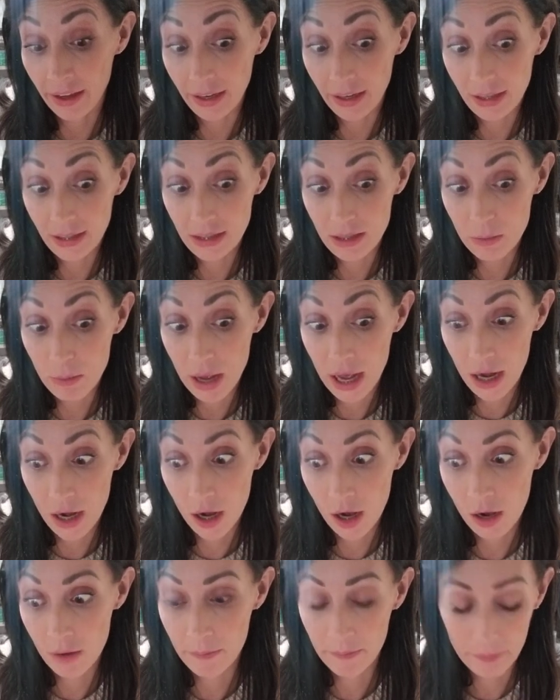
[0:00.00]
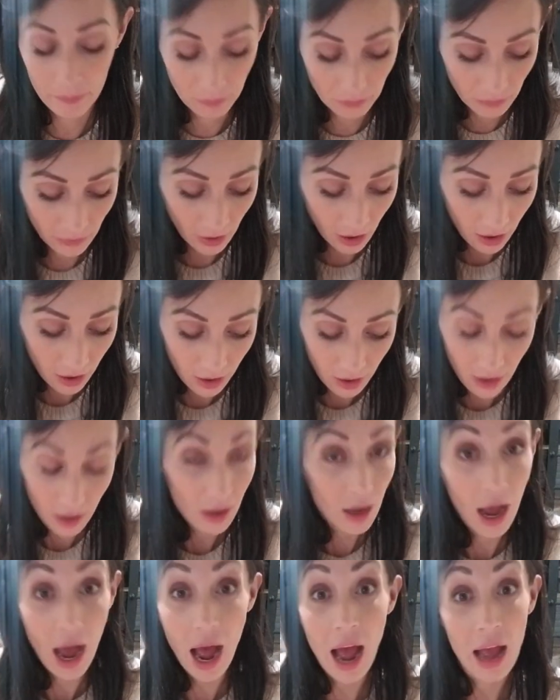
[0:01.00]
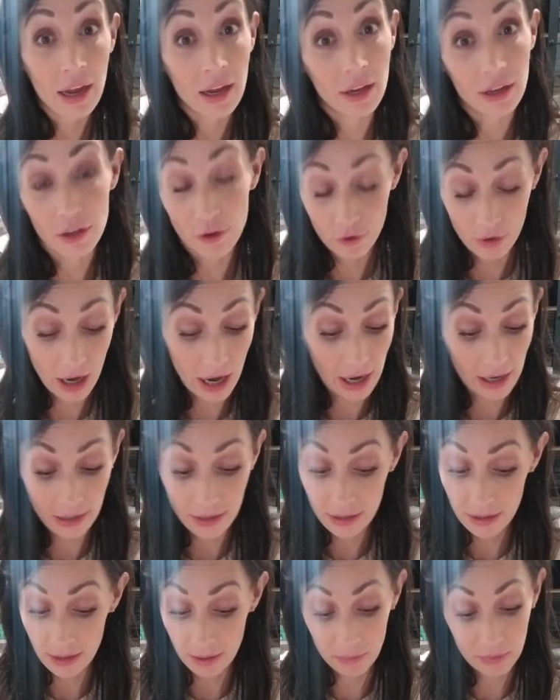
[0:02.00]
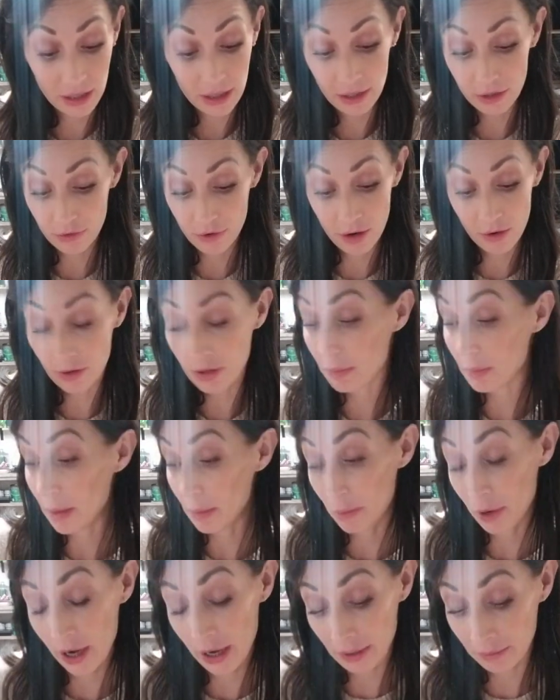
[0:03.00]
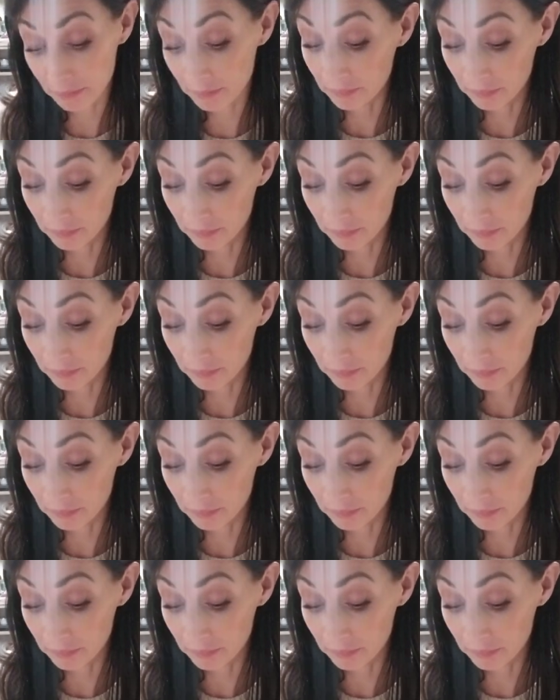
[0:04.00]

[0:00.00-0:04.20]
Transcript: it is the banner. You guys, something is wrong with my brain.